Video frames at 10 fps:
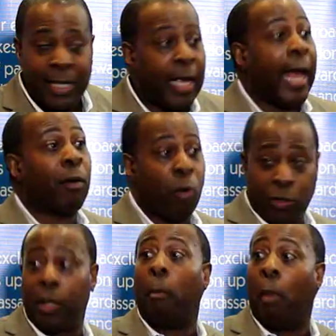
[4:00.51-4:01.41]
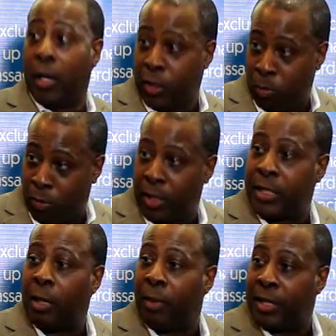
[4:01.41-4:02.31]
and of course the money you put
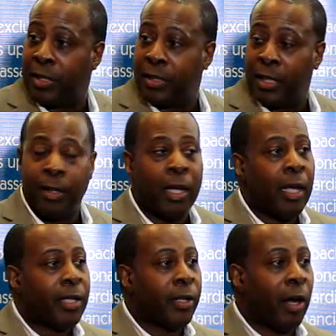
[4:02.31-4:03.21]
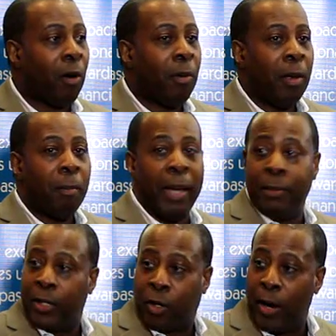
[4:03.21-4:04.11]
into the business. You know,
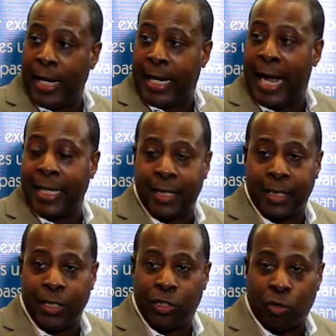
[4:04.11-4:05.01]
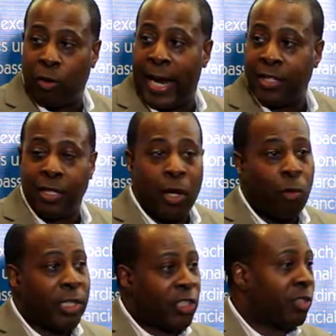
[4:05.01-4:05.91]
maybe your credit got distressed
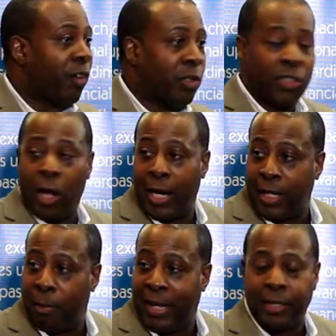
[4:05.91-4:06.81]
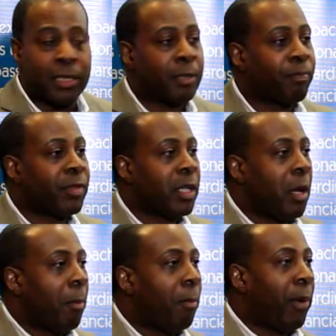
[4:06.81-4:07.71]
when you first started the business.
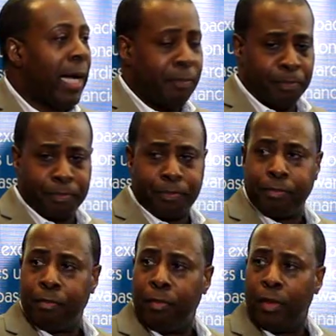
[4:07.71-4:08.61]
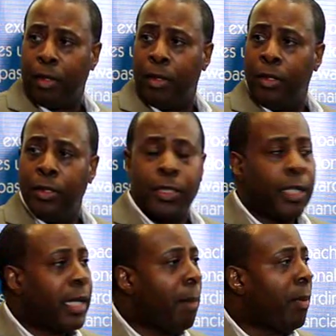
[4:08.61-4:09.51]
But the
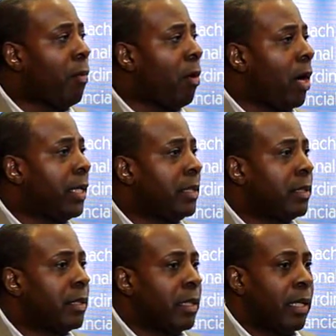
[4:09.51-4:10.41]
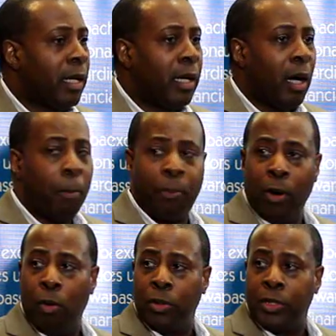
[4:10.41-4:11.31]
number one
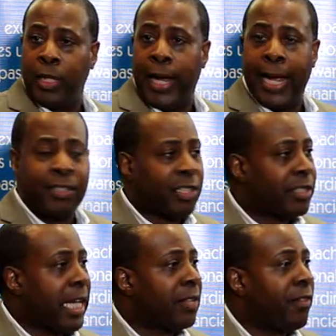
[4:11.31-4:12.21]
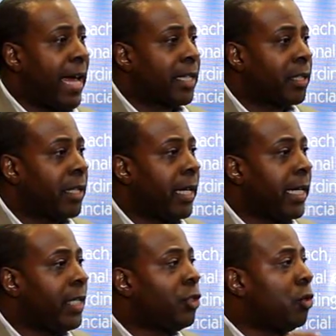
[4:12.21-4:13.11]
approach and success factor
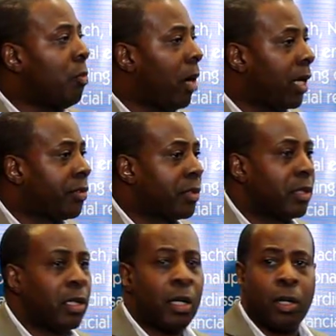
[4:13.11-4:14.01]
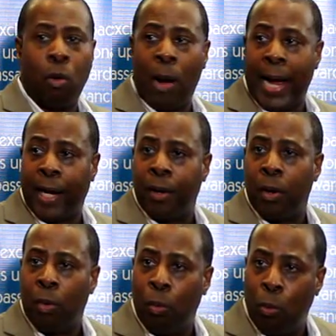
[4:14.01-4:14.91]
is you must acquire
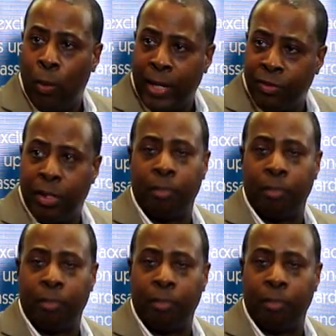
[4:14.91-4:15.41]
wisdom.